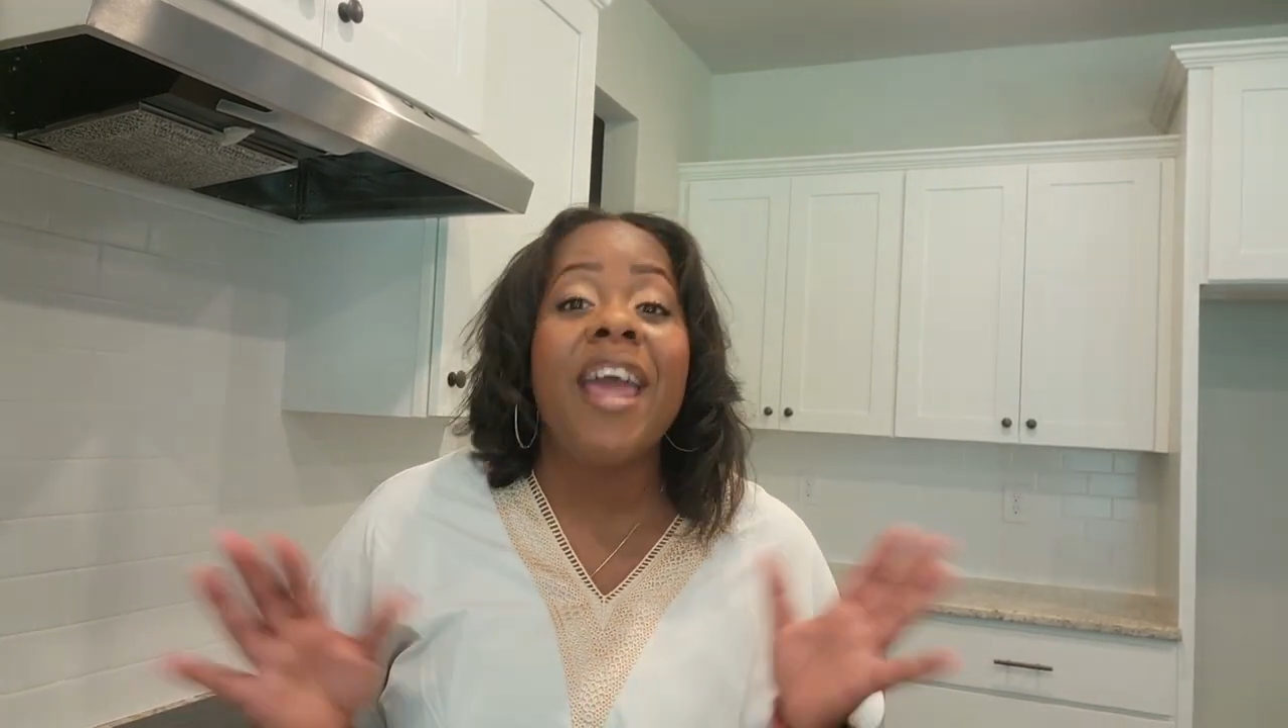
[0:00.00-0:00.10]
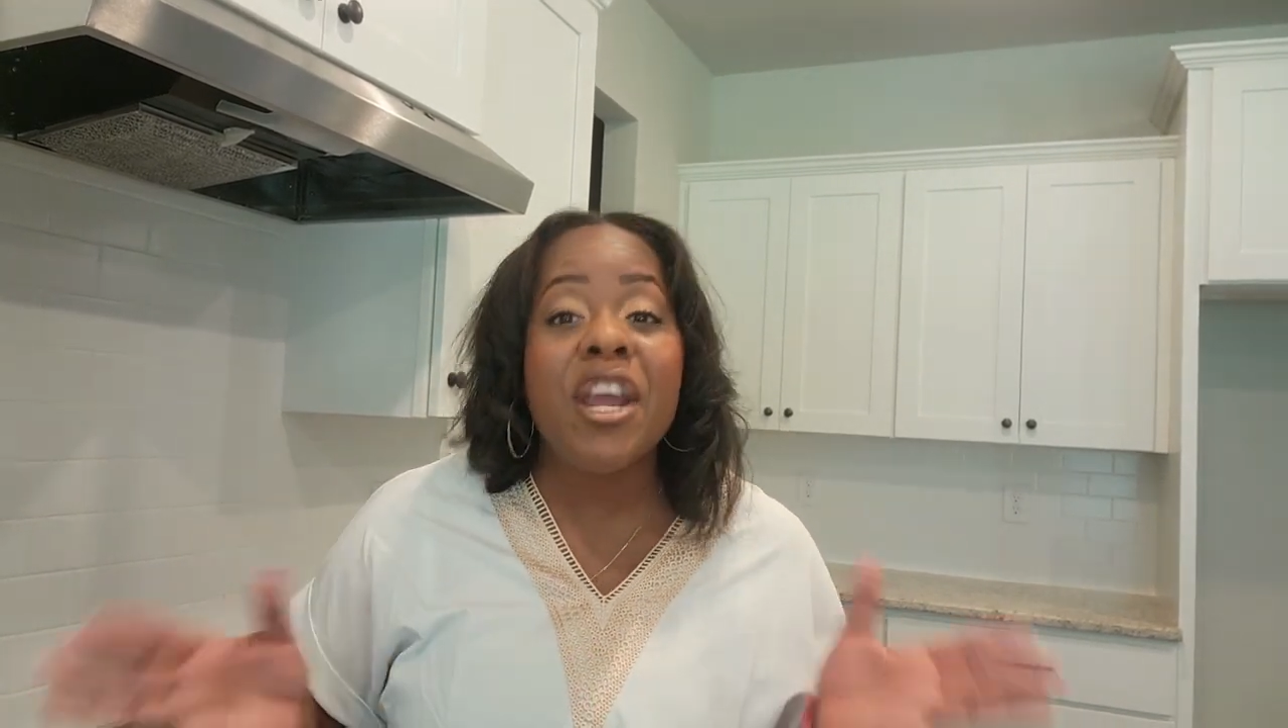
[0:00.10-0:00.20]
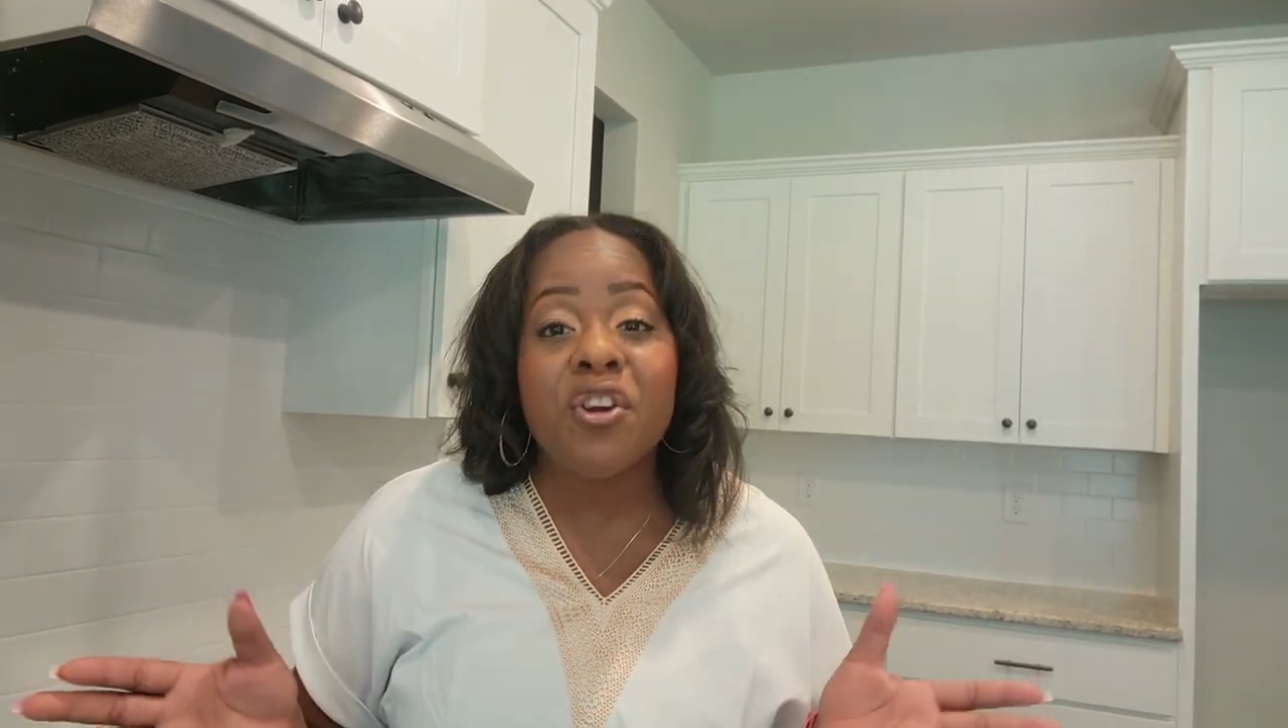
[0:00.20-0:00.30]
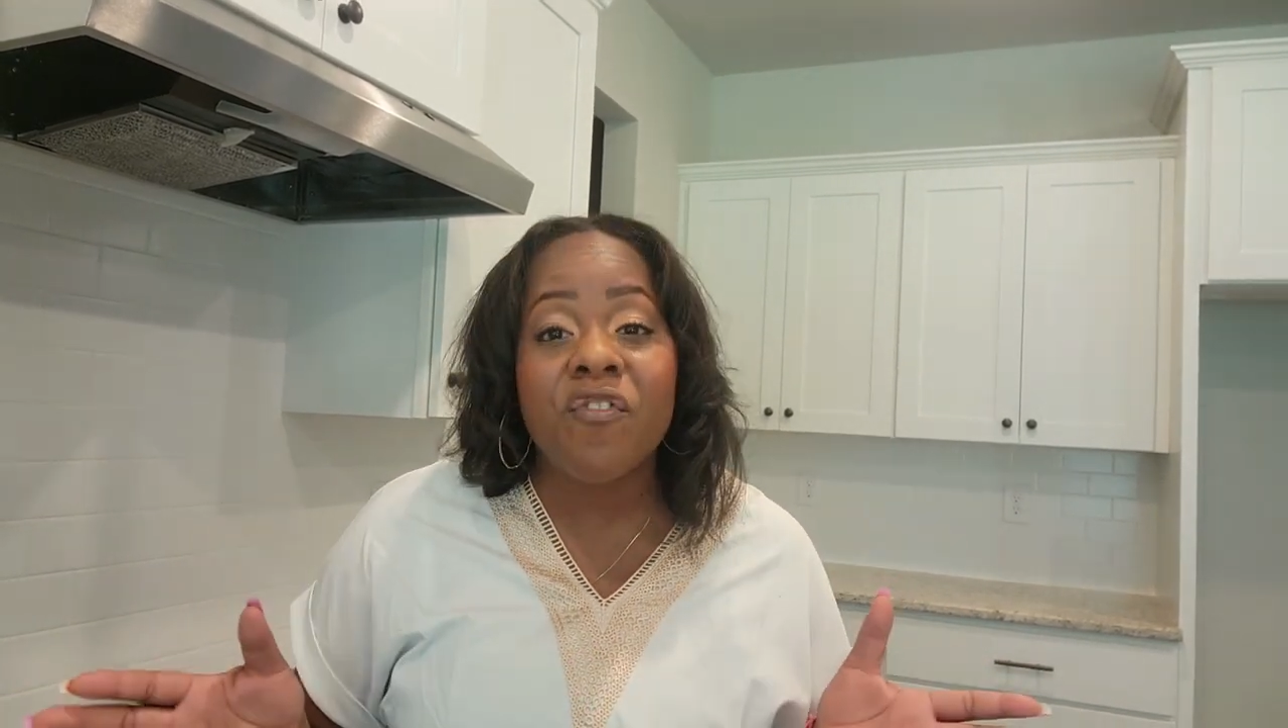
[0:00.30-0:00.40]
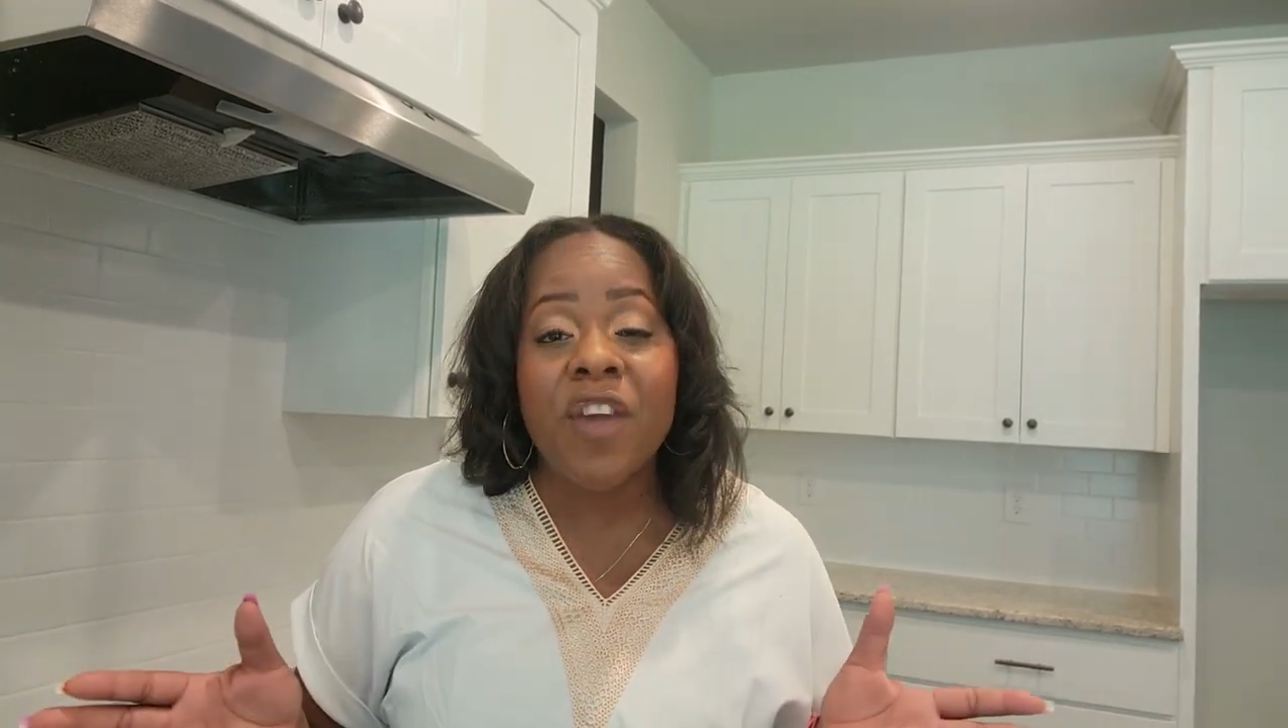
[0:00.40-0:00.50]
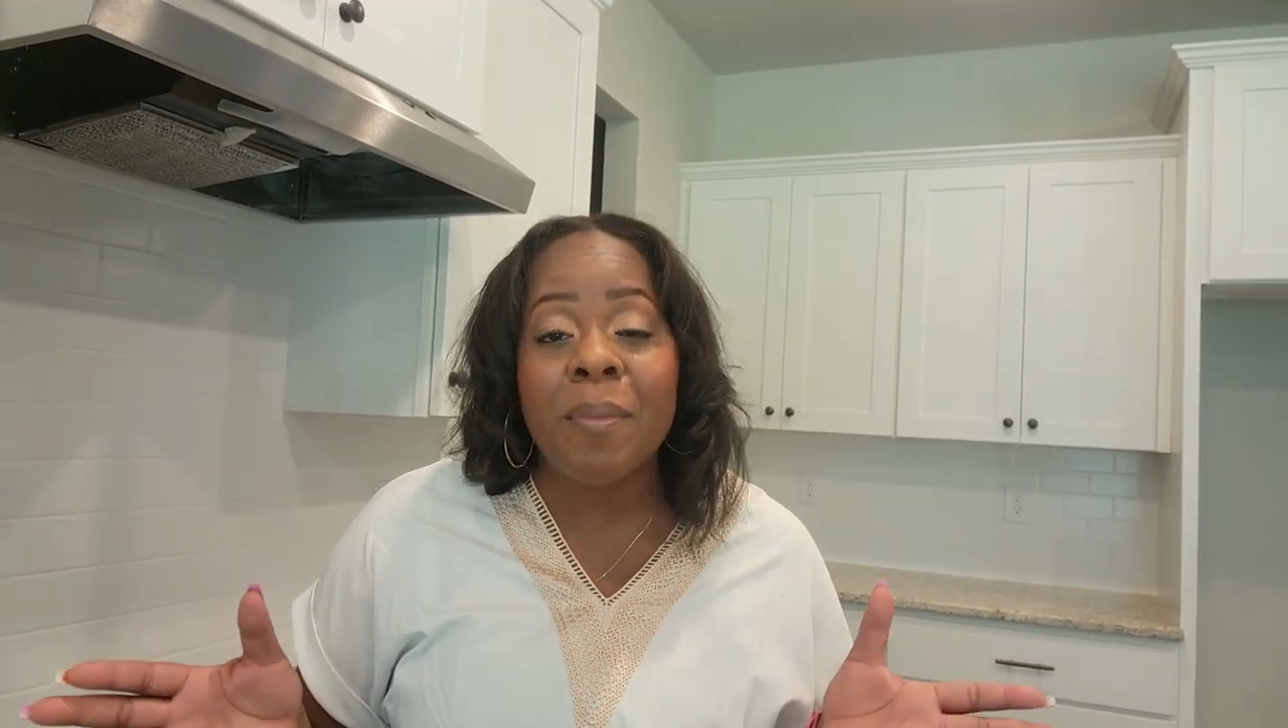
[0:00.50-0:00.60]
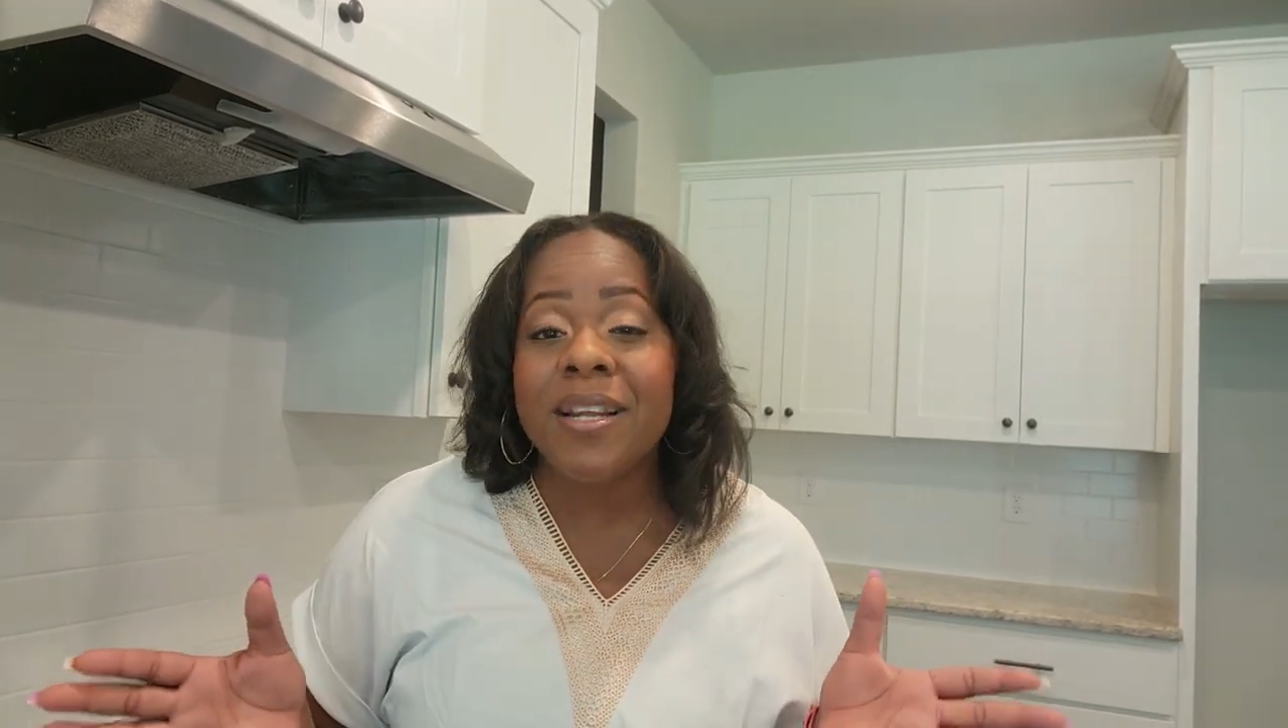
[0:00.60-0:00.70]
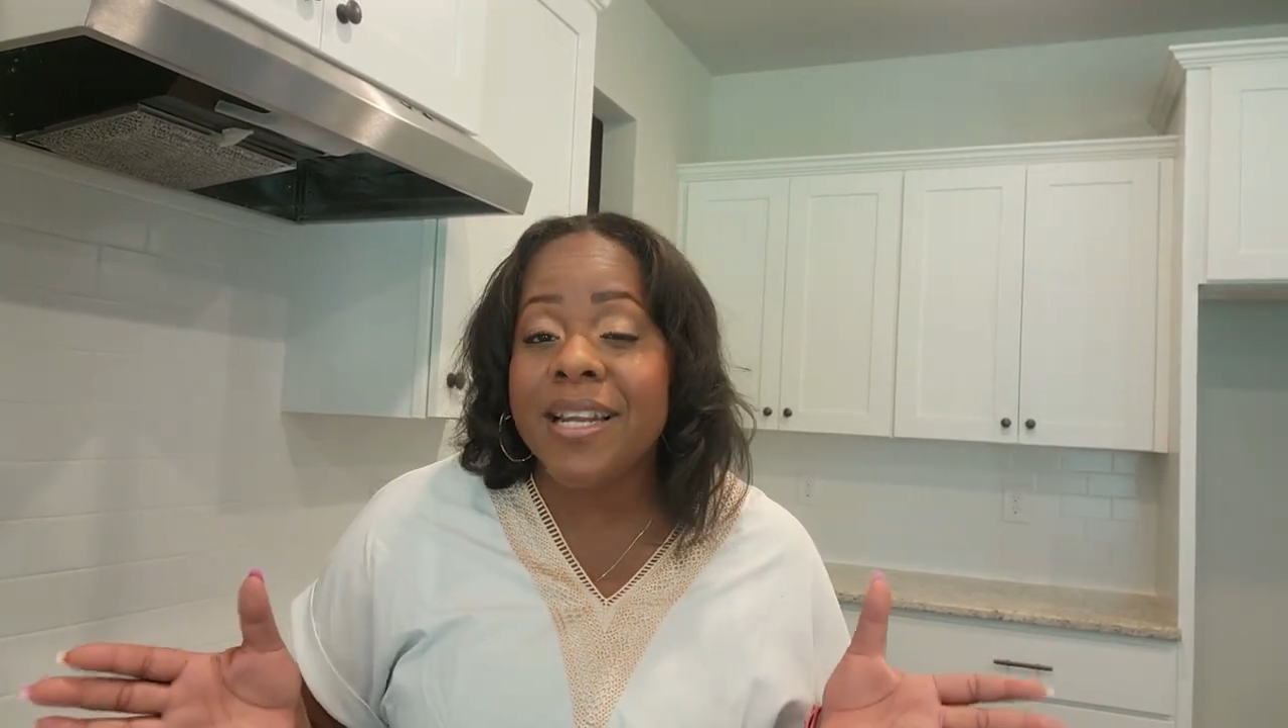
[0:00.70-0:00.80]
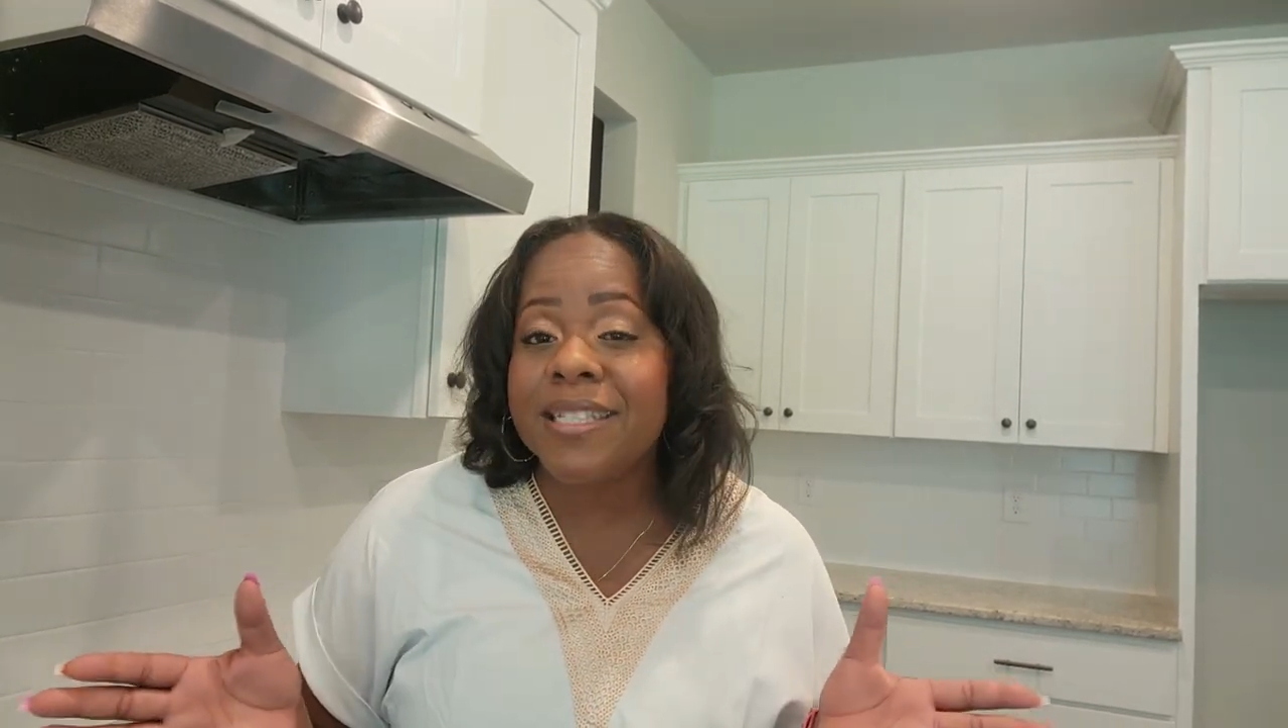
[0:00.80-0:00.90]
and your family